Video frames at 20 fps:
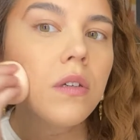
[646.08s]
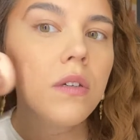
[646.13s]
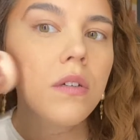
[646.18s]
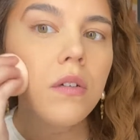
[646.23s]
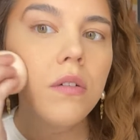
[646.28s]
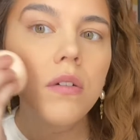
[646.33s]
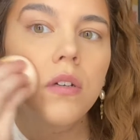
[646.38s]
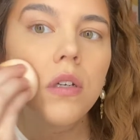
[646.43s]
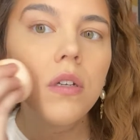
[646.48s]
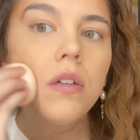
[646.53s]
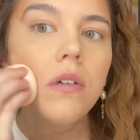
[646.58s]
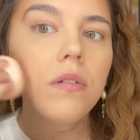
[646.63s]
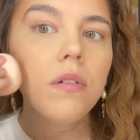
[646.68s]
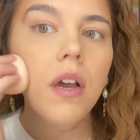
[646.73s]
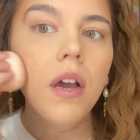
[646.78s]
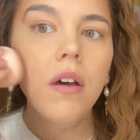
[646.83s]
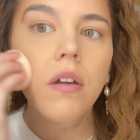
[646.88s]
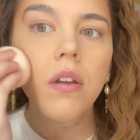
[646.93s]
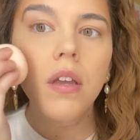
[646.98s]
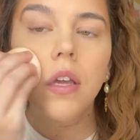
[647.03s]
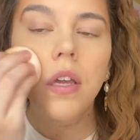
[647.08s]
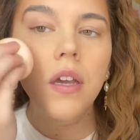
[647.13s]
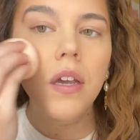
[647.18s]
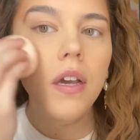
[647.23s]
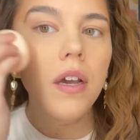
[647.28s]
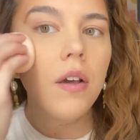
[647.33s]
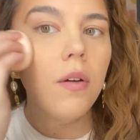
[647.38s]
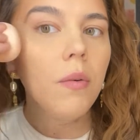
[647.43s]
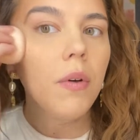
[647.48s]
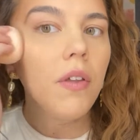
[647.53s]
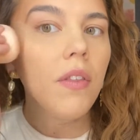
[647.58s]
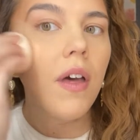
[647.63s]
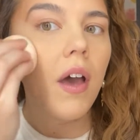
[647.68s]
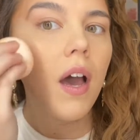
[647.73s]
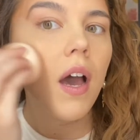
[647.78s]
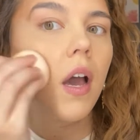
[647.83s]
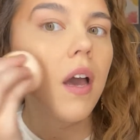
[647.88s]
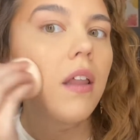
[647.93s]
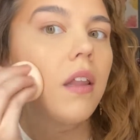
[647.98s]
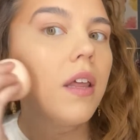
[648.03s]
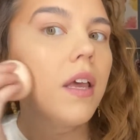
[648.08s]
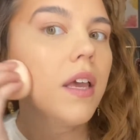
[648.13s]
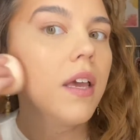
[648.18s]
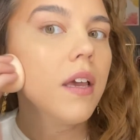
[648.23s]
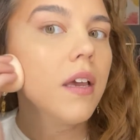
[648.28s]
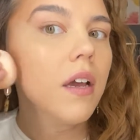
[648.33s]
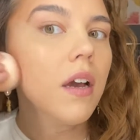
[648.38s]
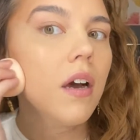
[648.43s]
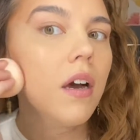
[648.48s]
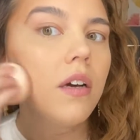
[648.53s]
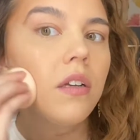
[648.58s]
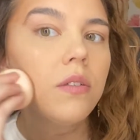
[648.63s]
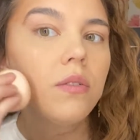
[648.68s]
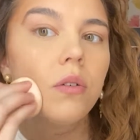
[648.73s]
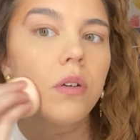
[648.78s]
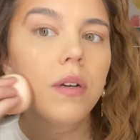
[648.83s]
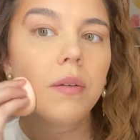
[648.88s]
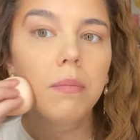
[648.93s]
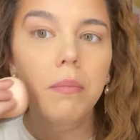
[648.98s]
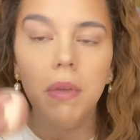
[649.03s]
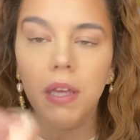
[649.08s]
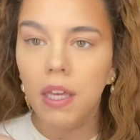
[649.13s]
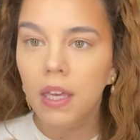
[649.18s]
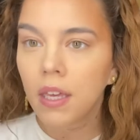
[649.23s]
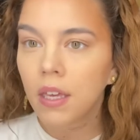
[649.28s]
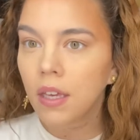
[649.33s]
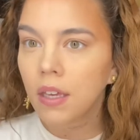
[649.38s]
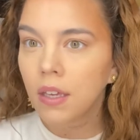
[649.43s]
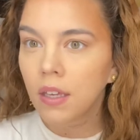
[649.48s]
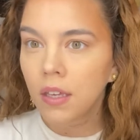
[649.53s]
right around here where the highlight and contour meet.